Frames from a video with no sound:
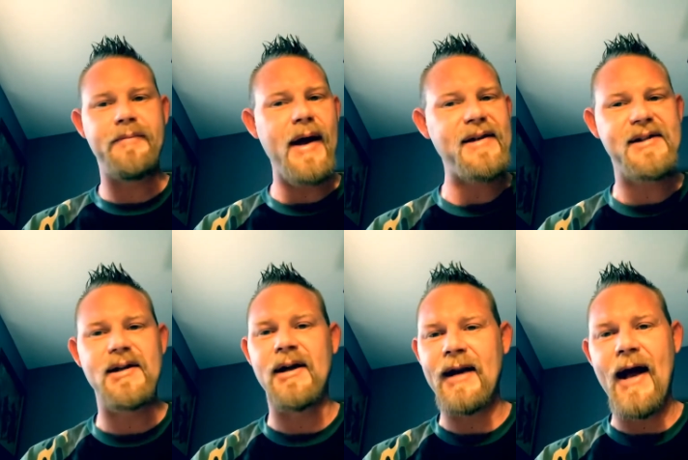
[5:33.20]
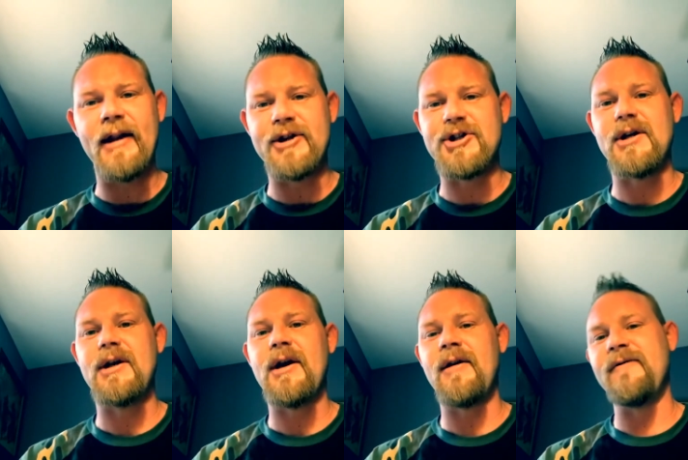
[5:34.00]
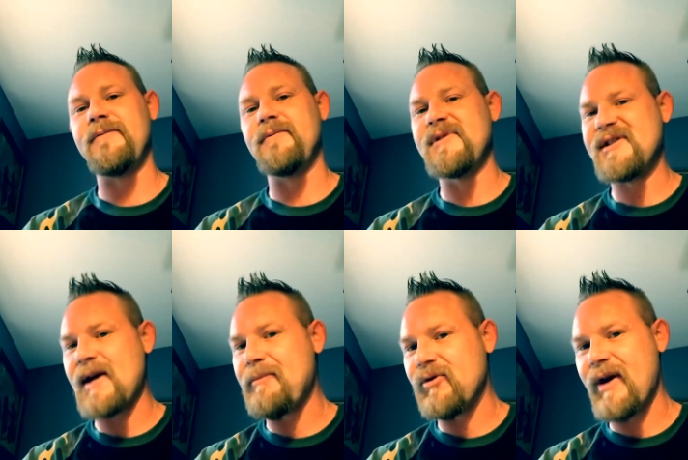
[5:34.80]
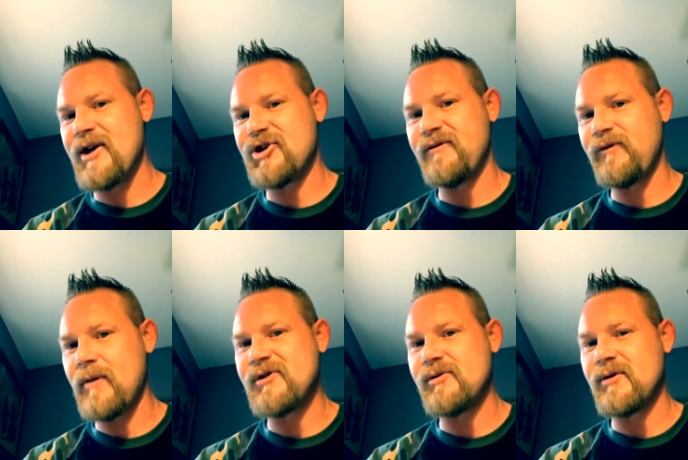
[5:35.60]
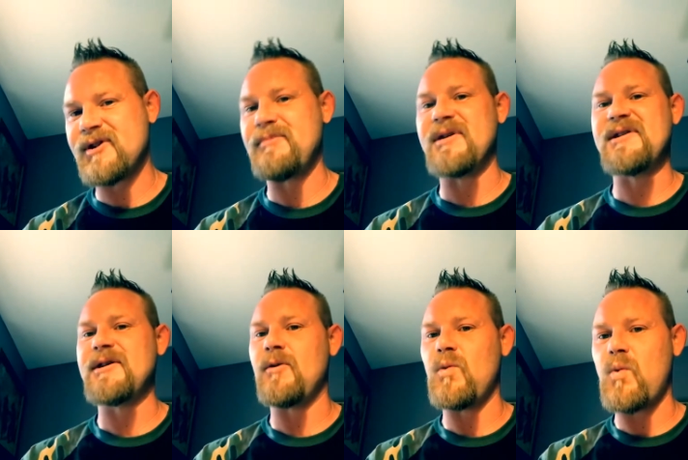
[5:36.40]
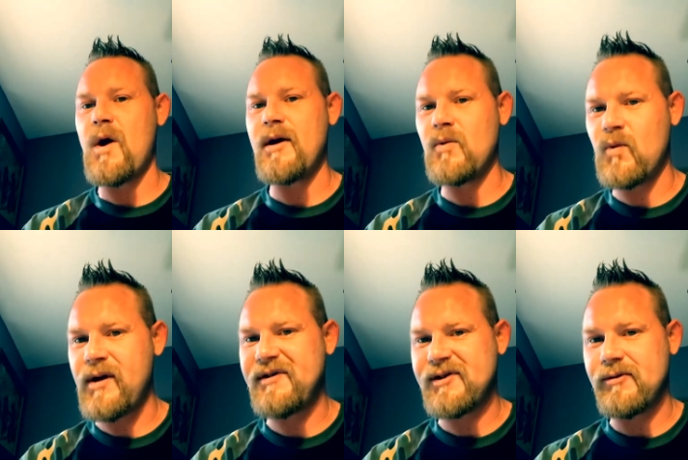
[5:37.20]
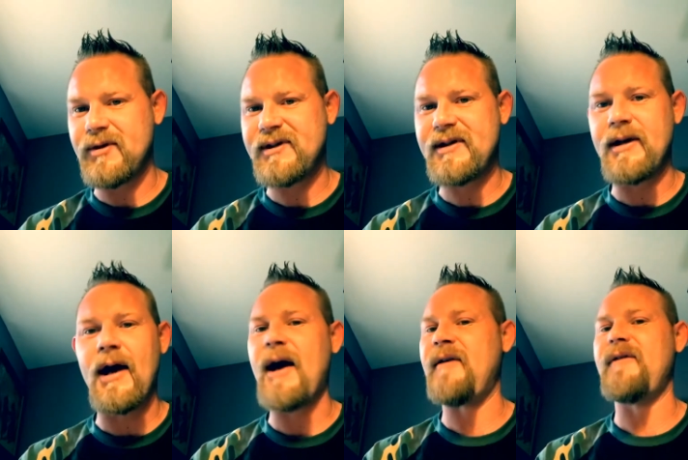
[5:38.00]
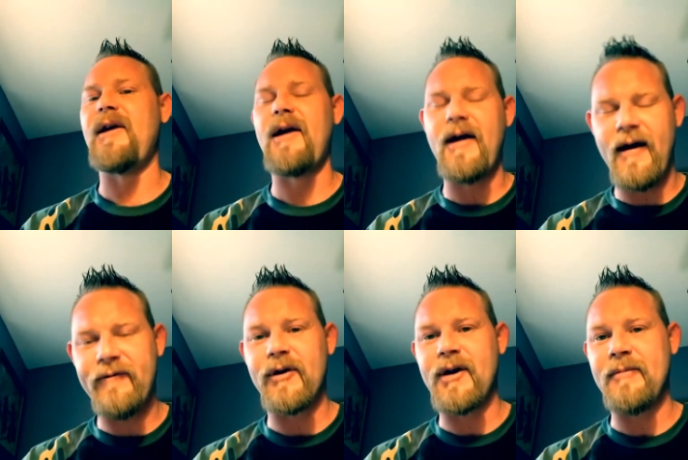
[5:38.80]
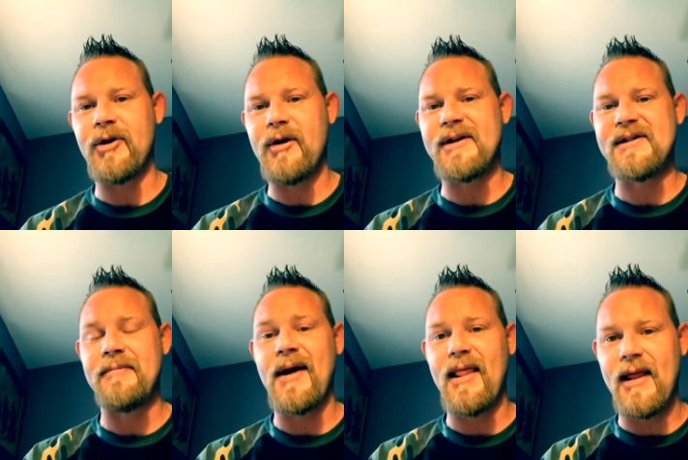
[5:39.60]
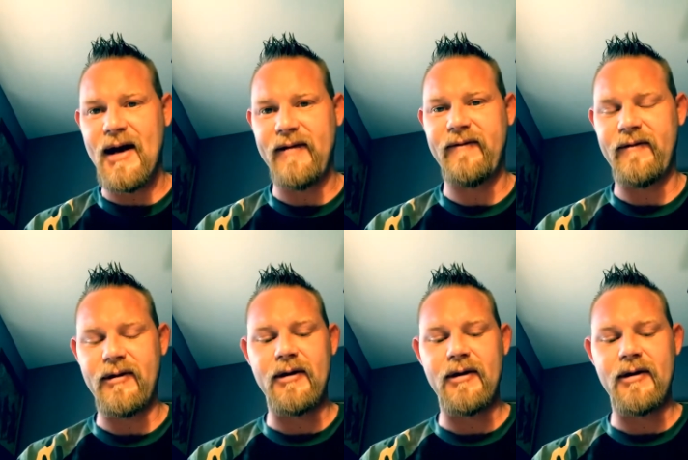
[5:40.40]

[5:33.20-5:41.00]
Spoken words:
best analogy of separation from source, but still one with source that I have ever come across in my life.